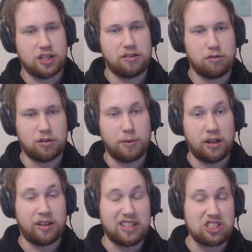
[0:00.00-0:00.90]
chance to summon
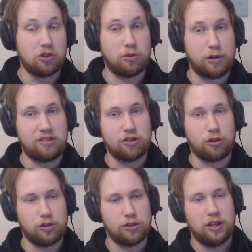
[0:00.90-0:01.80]
an additional
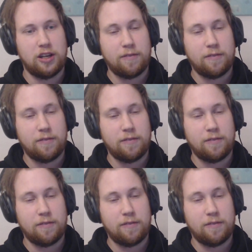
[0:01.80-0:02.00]
Dreadstalker.